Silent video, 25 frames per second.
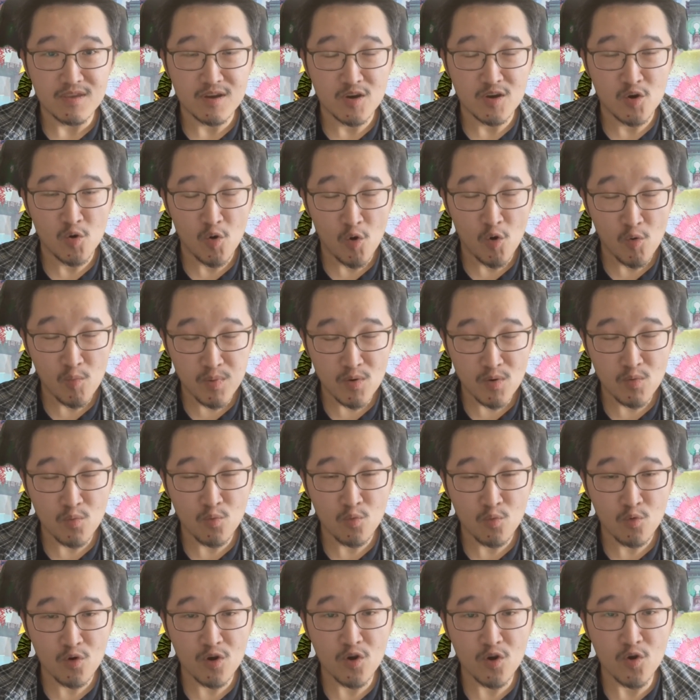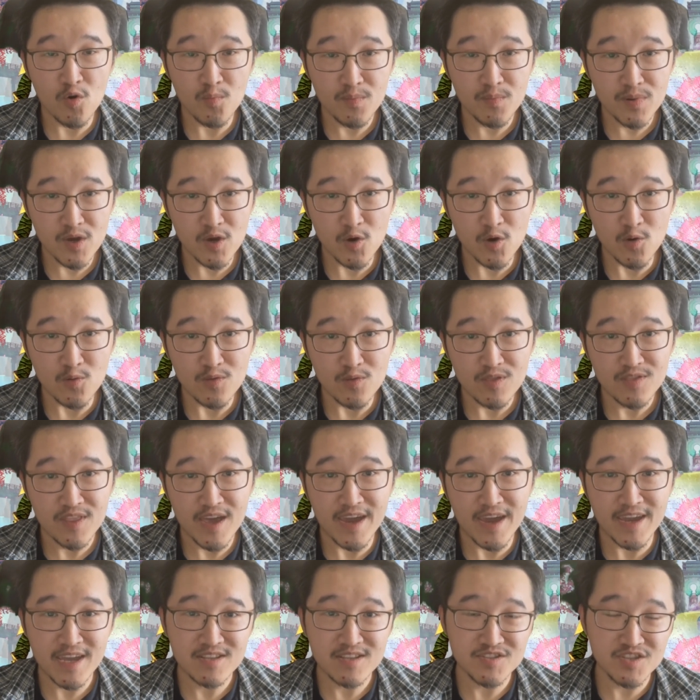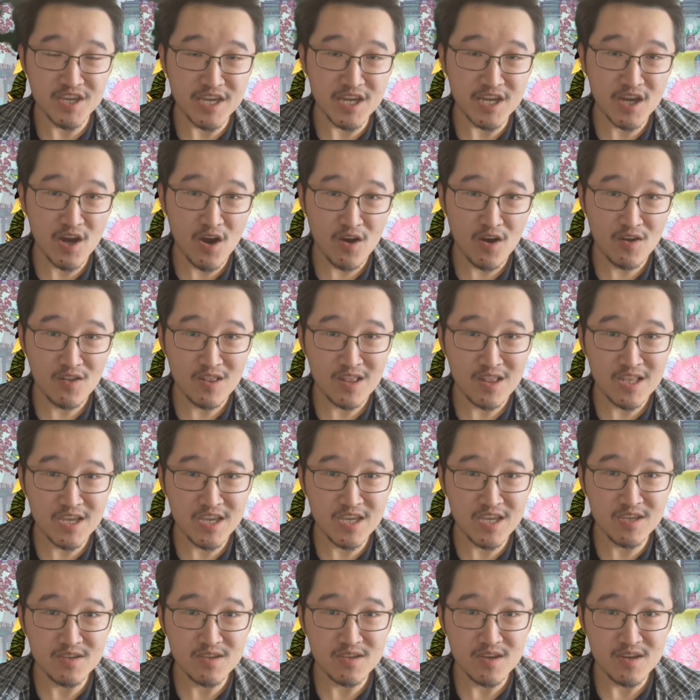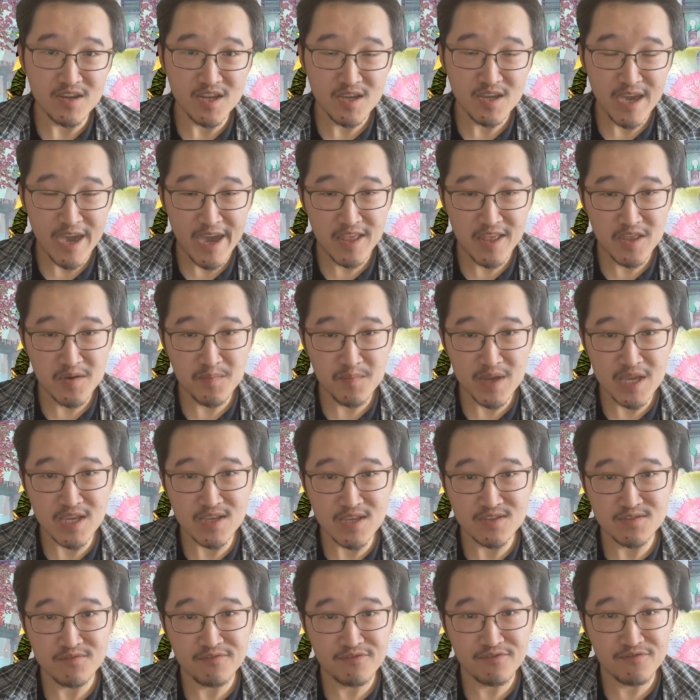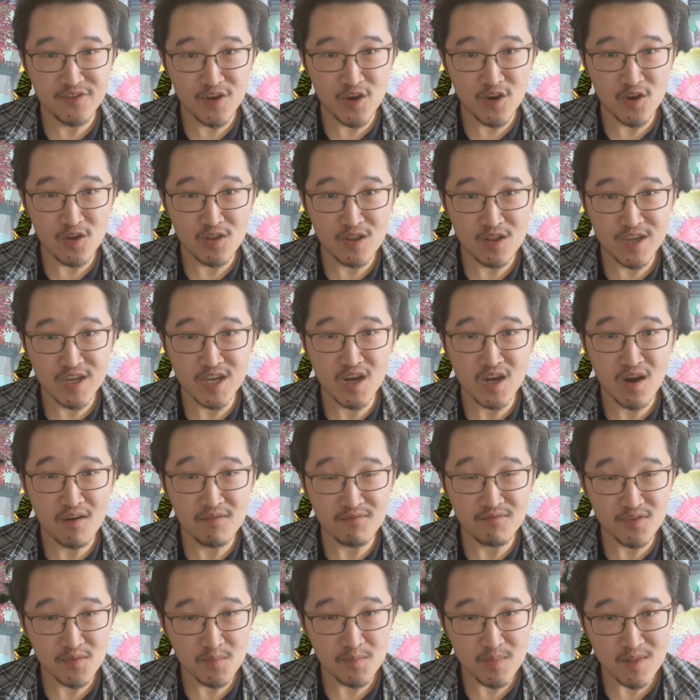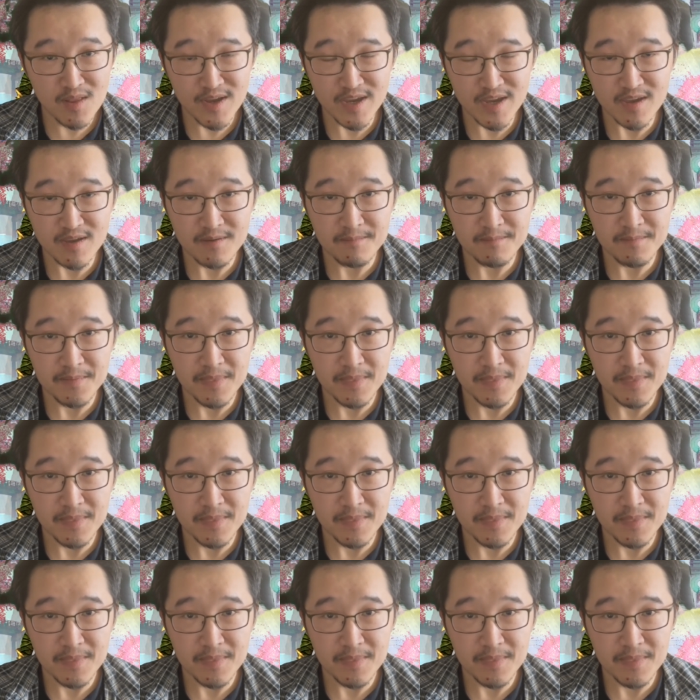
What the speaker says: an open world build that can take on elite enemies fairly comfortably,